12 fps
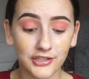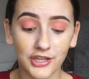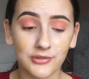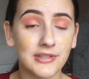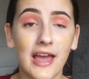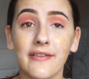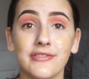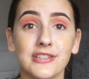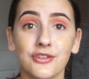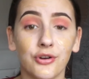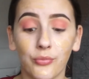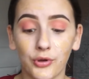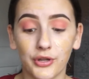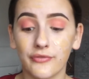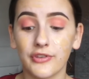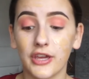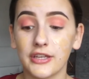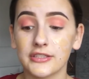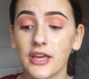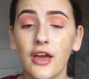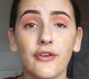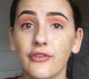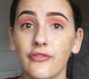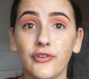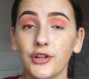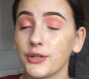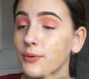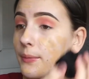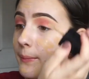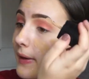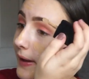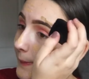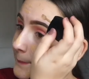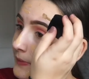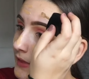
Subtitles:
you to every single one of you for following me.